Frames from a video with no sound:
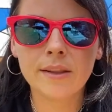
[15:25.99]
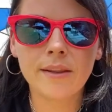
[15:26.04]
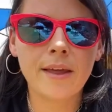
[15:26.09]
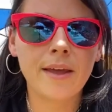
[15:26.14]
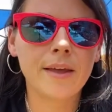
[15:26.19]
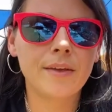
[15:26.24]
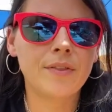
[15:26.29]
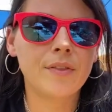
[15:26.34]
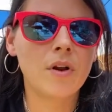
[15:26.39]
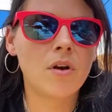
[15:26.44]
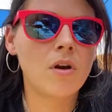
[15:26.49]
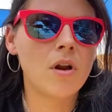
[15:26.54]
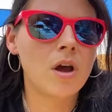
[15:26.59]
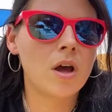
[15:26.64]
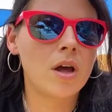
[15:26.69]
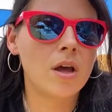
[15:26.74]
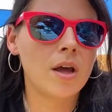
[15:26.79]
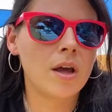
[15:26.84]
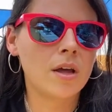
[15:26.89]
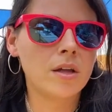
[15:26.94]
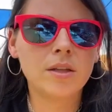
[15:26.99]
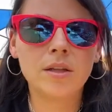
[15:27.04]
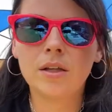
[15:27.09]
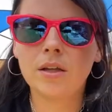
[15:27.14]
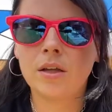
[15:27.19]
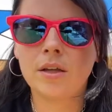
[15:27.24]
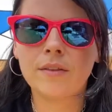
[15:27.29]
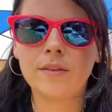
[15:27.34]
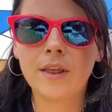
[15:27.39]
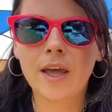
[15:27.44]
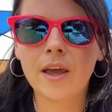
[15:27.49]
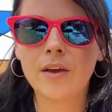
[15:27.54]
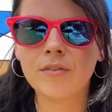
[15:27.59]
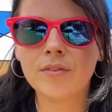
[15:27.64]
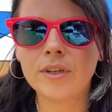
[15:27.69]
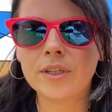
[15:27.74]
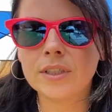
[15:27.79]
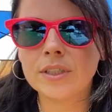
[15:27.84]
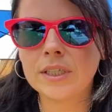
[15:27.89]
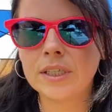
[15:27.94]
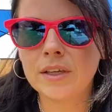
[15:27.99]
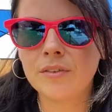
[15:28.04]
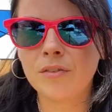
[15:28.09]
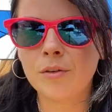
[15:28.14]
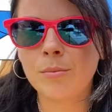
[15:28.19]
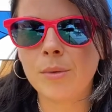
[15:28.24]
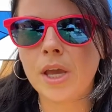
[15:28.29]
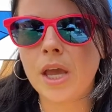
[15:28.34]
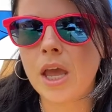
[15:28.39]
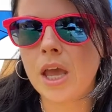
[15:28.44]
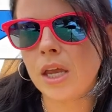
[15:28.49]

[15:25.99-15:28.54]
Like they haven't given me